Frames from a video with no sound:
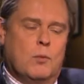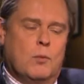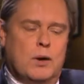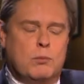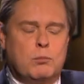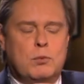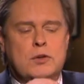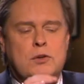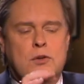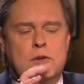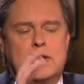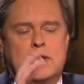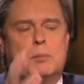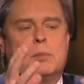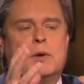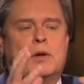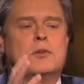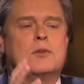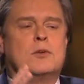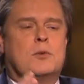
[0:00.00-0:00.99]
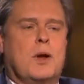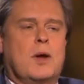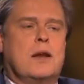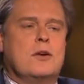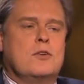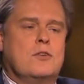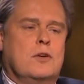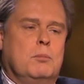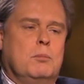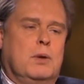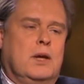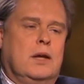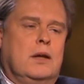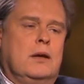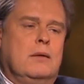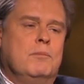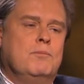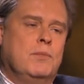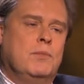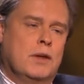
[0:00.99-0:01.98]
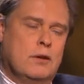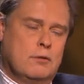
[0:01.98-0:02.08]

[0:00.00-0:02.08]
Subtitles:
what would your typical strategy be